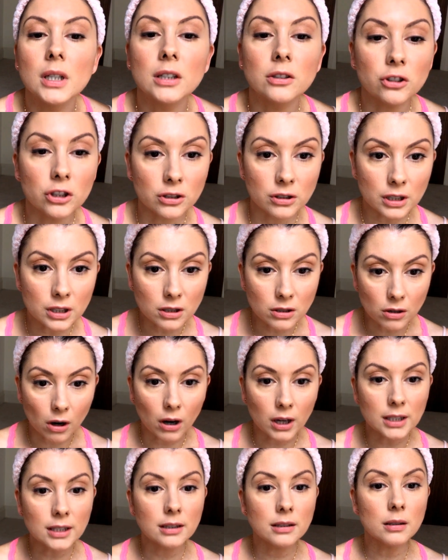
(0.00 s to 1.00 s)
It's just a
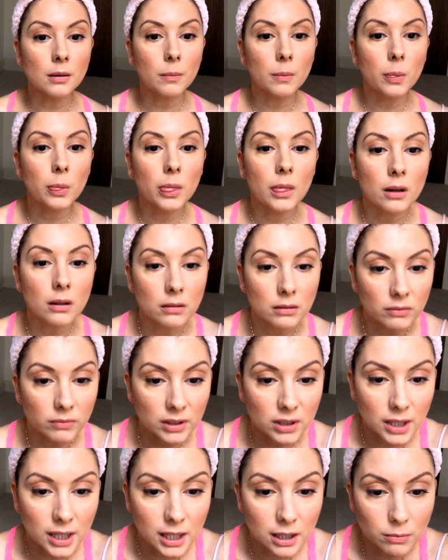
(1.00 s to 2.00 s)
nice, if
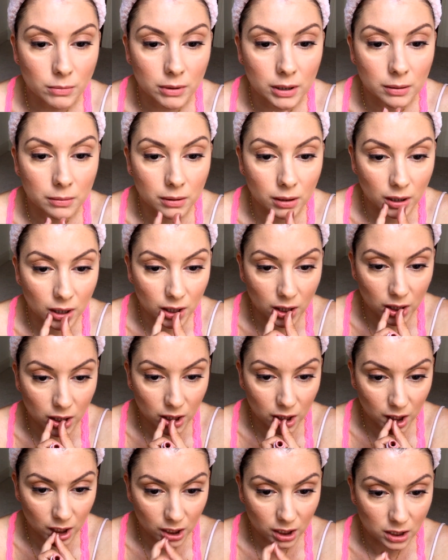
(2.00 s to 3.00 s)
I got hair on my lip,
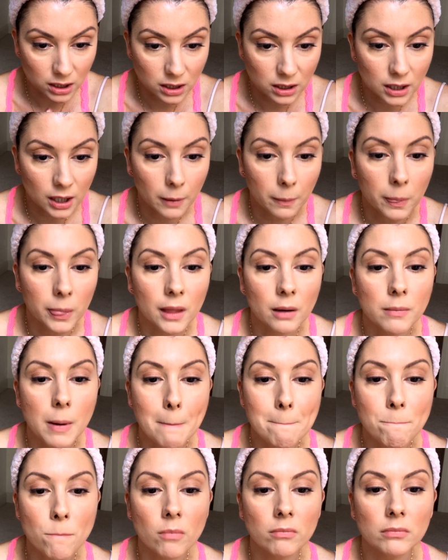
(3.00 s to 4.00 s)
sick.
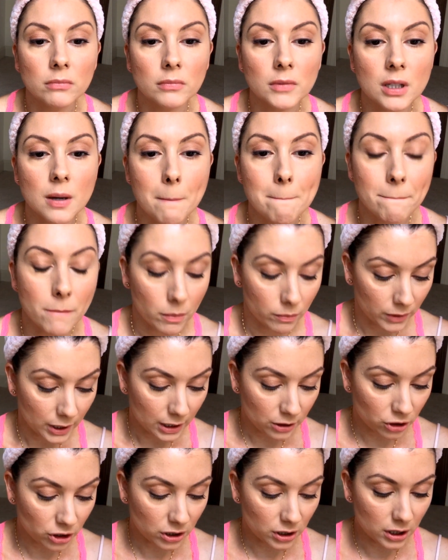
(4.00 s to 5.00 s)

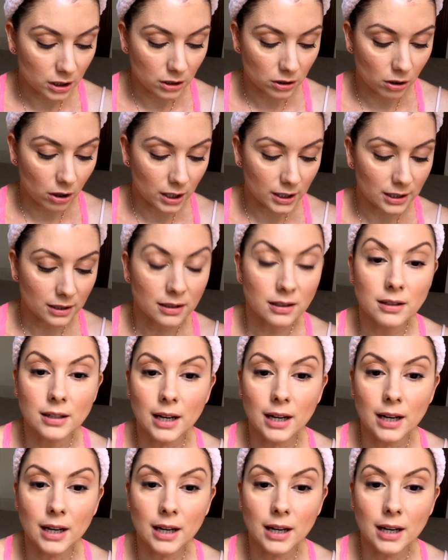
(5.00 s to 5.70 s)
It's just a nice